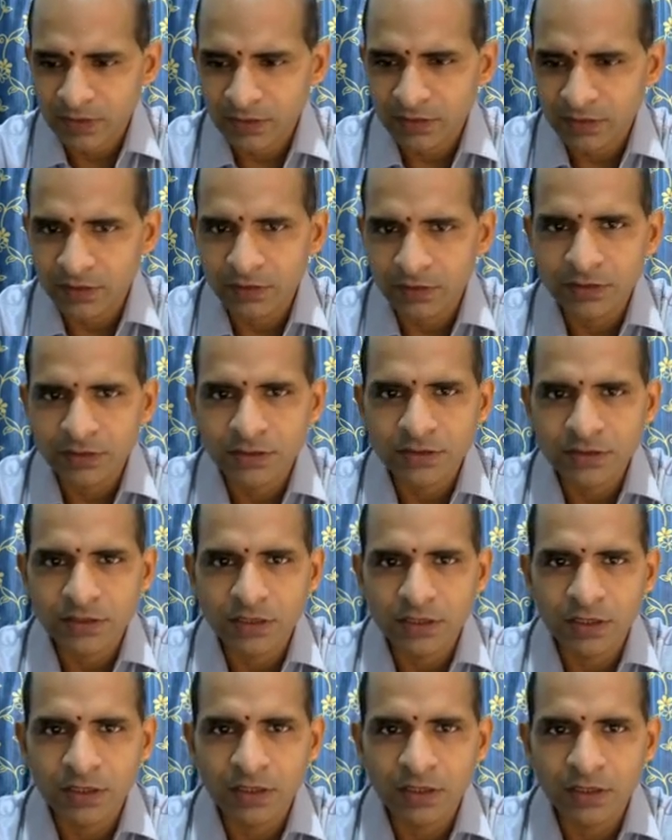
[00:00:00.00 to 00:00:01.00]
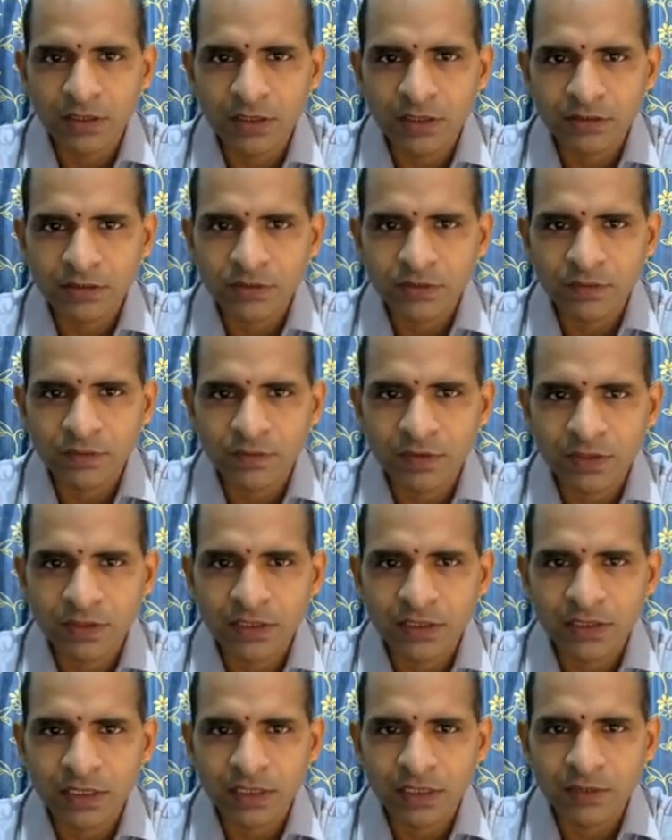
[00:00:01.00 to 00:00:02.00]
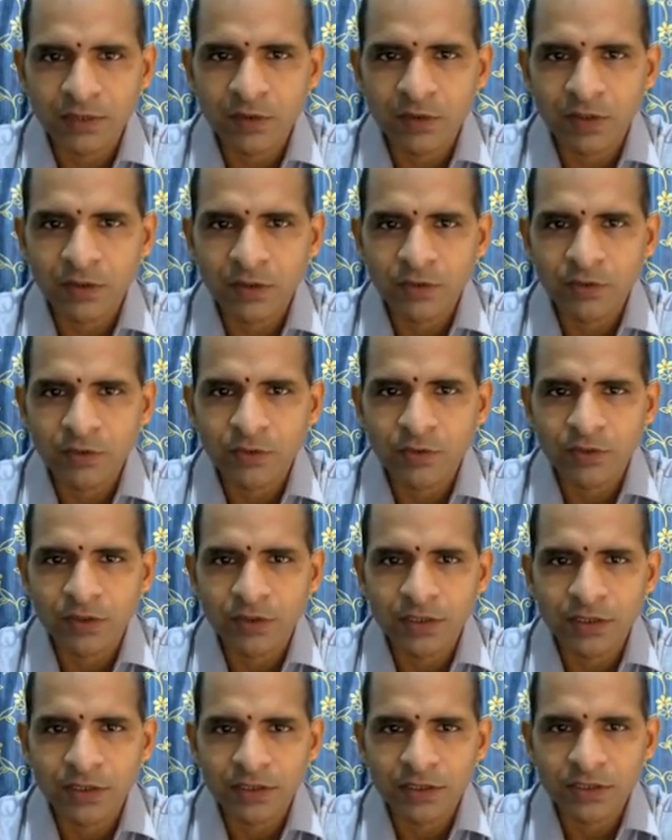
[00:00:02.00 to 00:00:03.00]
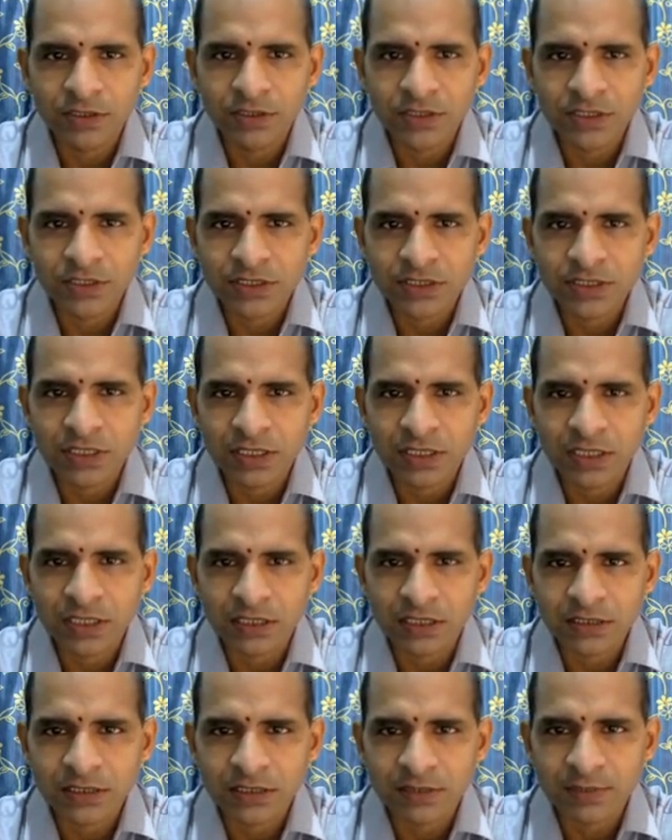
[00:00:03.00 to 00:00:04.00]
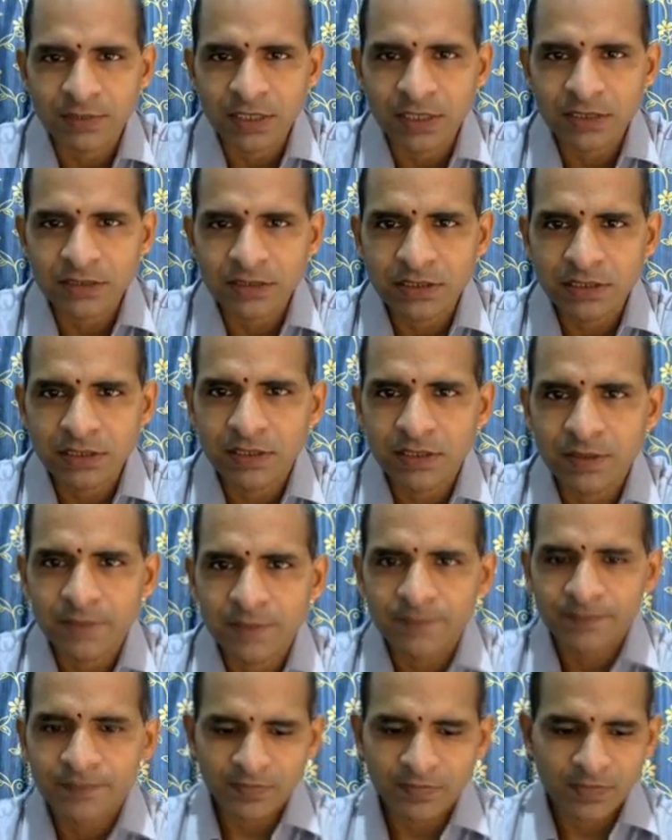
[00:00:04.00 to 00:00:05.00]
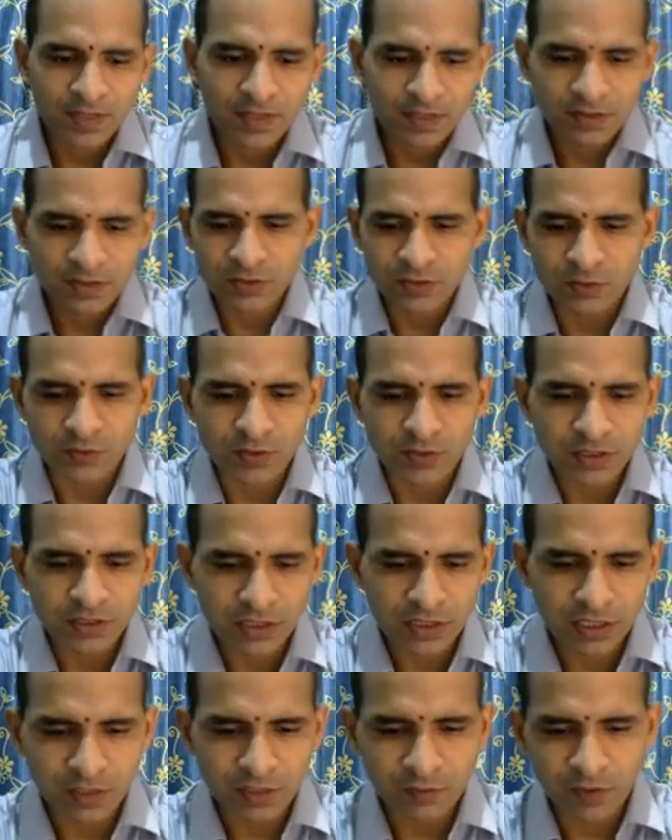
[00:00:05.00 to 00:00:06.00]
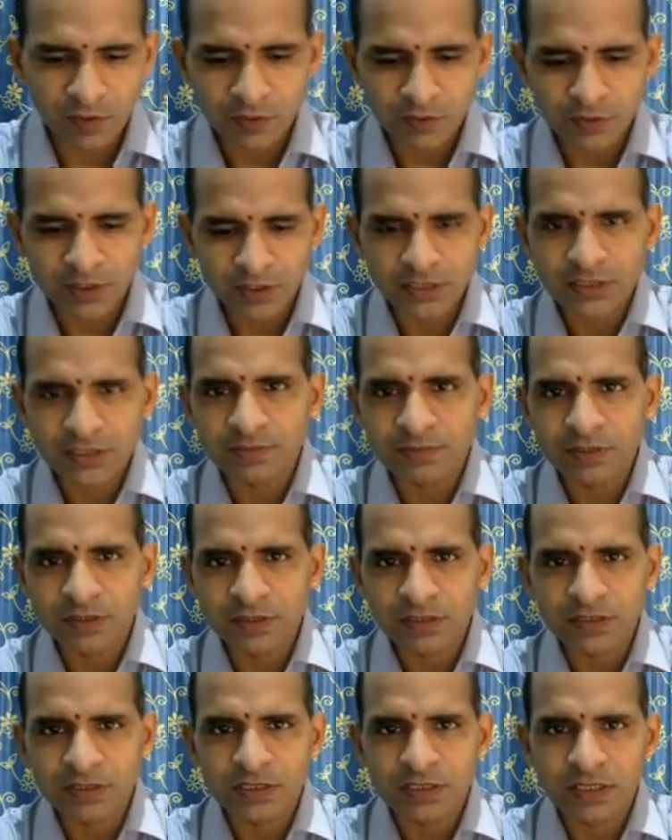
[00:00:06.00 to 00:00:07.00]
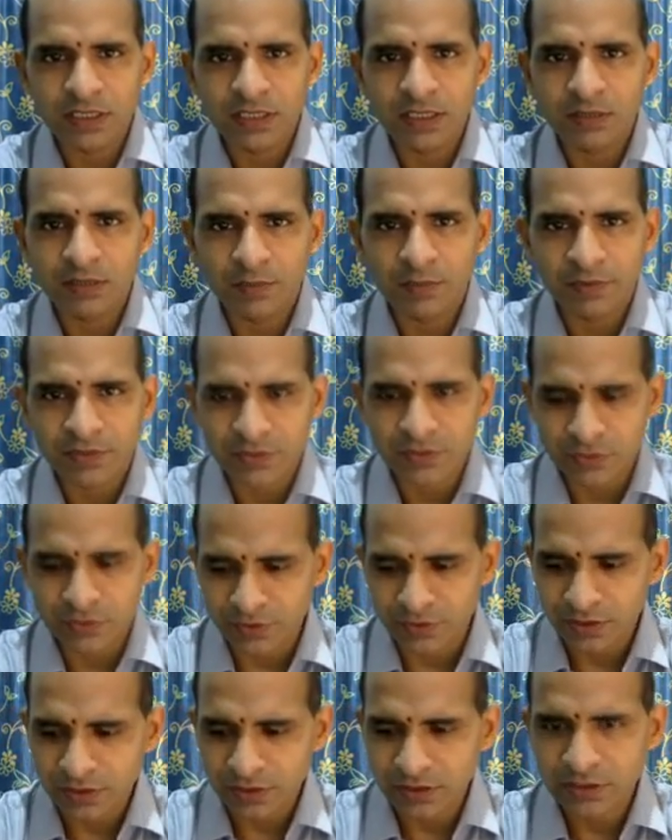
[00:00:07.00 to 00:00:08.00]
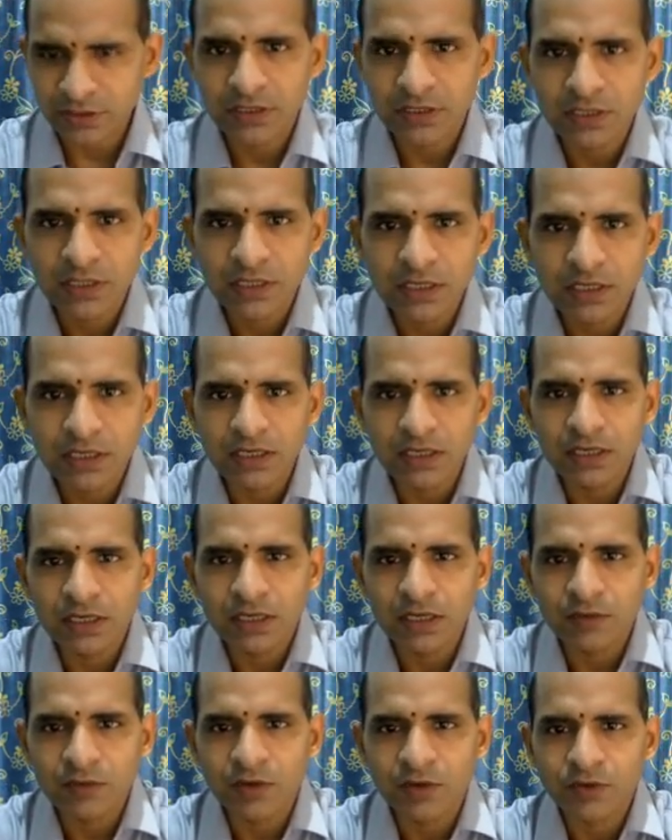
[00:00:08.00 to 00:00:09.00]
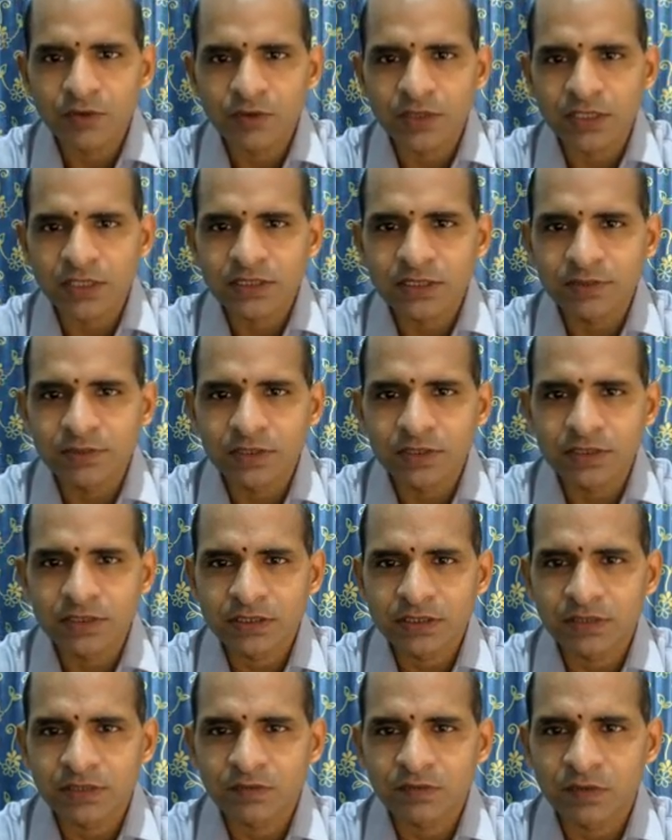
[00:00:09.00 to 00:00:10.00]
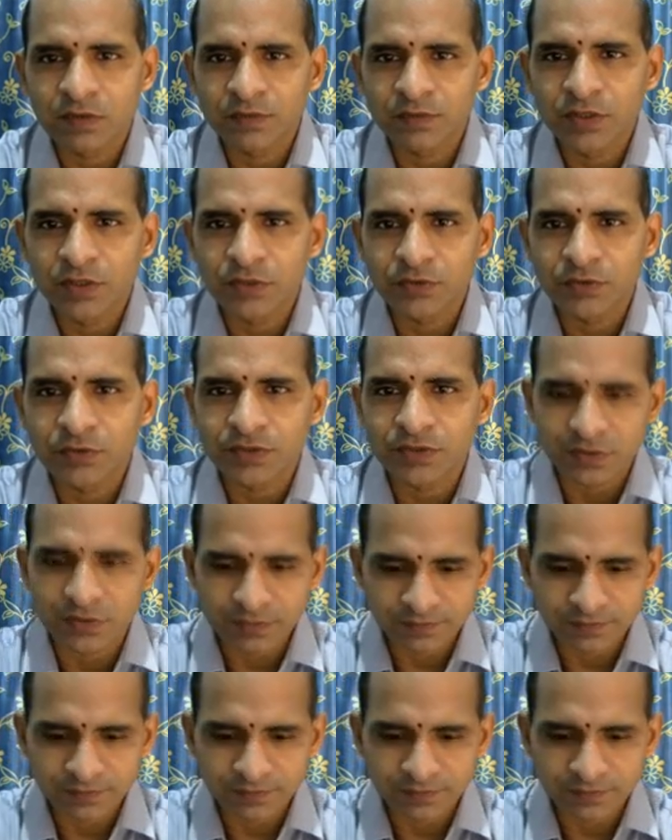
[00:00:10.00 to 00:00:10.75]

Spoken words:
that is so for that I want to change the class name as student. I want to accept the name of a student and I want to accept that from the user.